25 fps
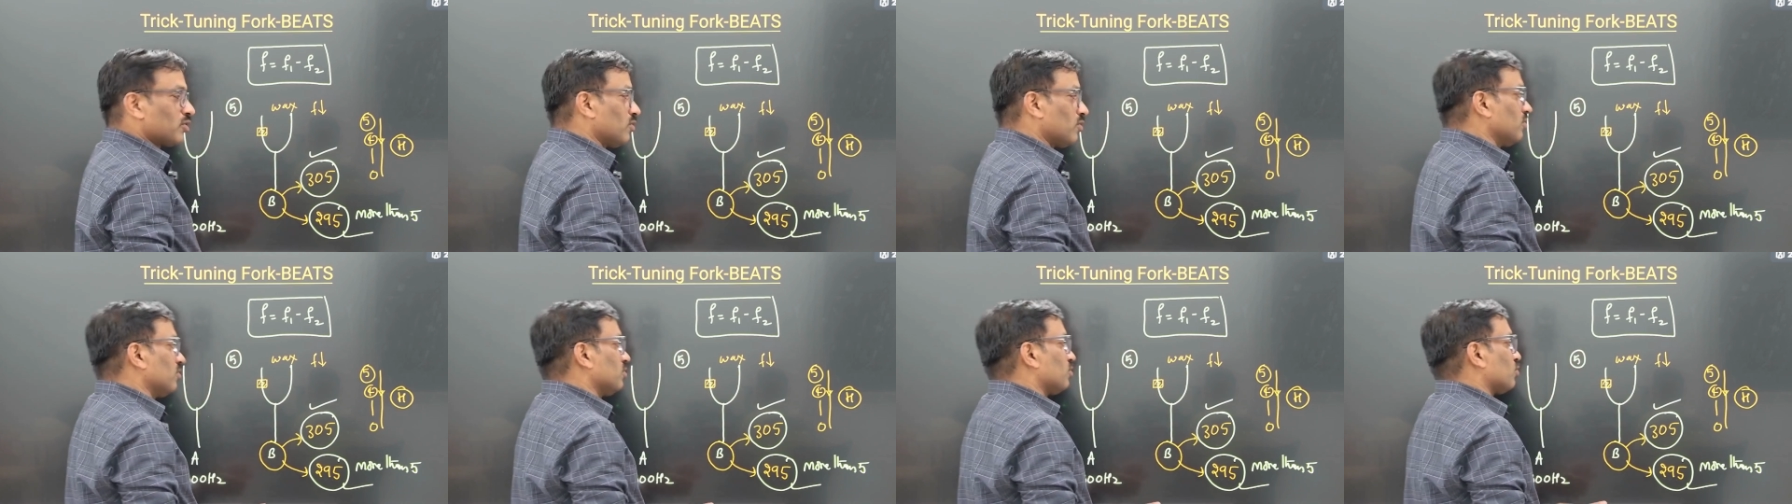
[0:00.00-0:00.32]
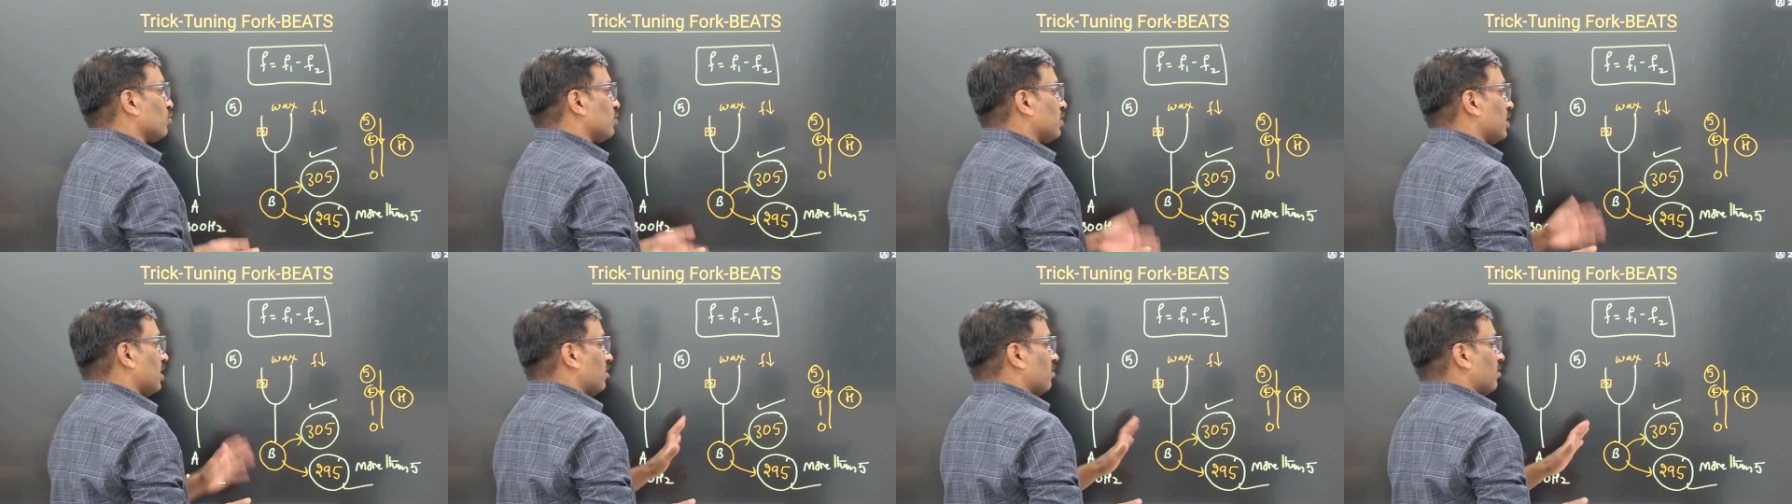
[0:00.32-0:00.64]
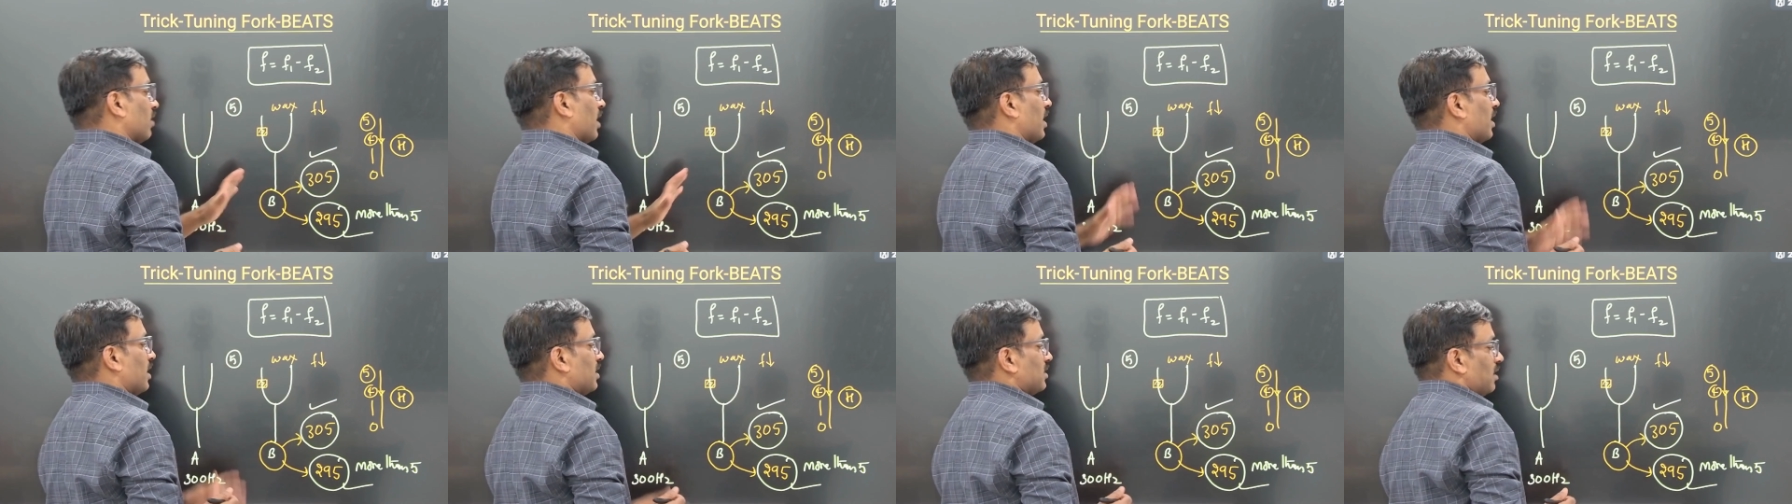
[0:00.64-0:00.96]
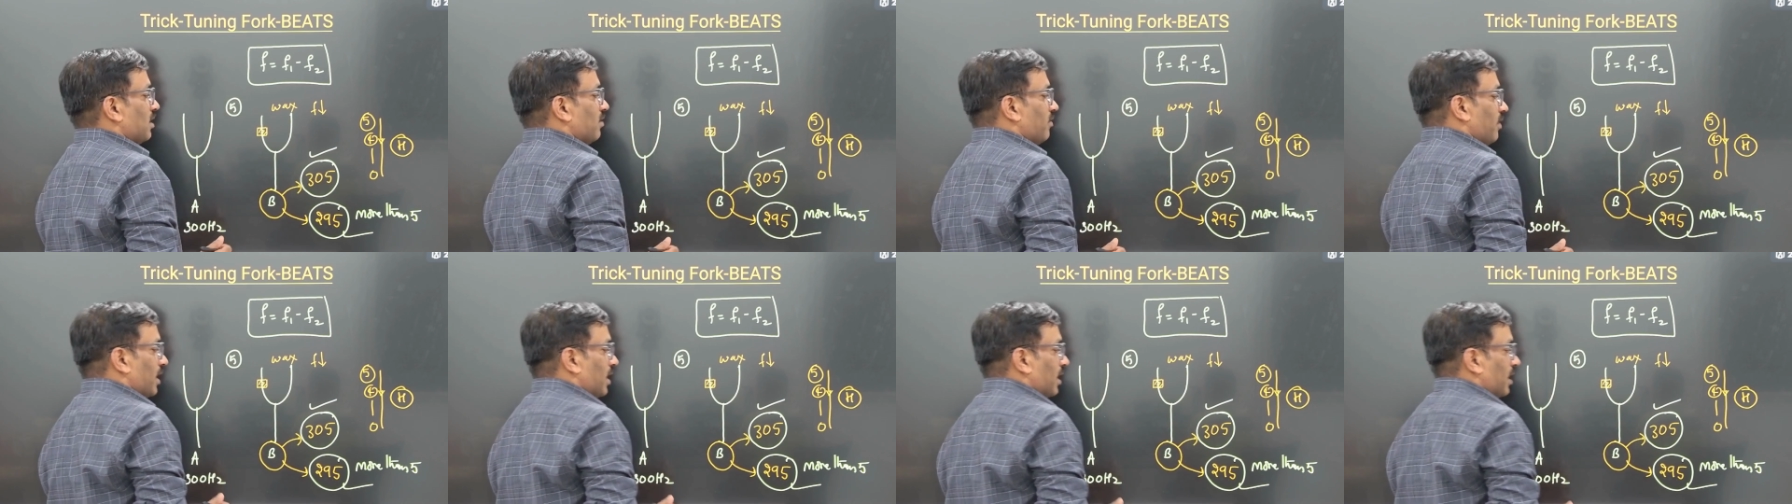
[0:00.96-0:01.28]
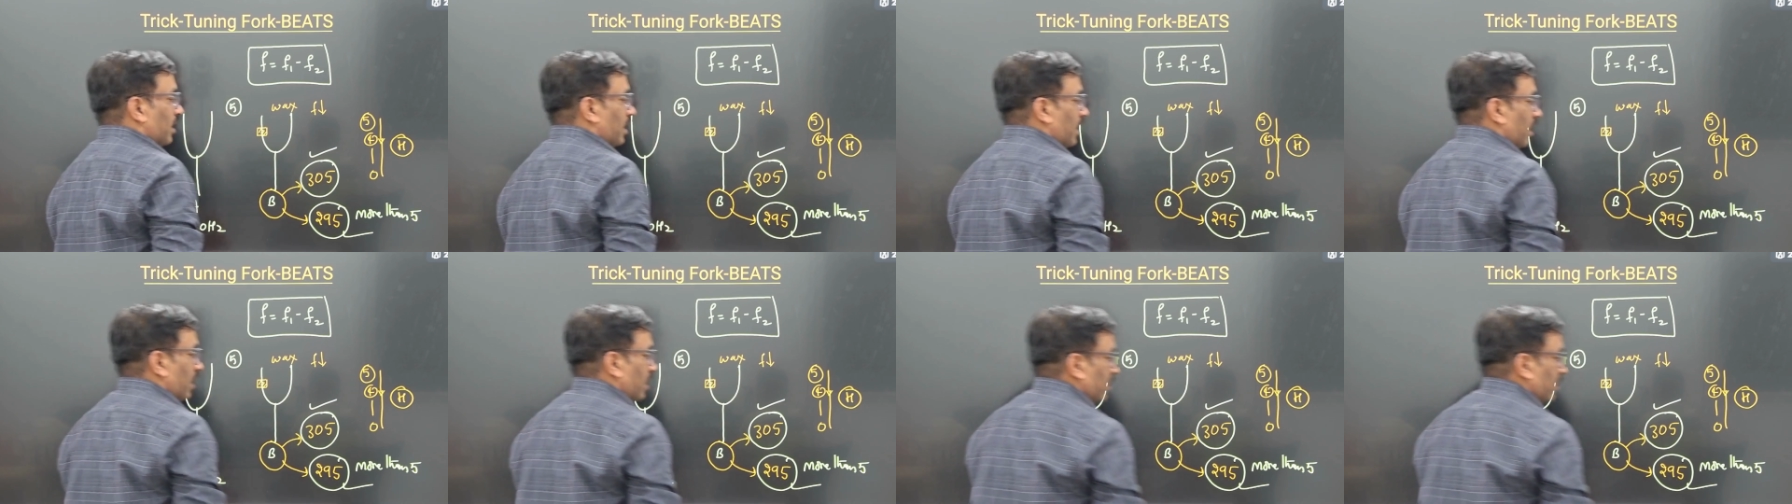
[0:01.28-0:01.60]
no? So that you will understand very clearly.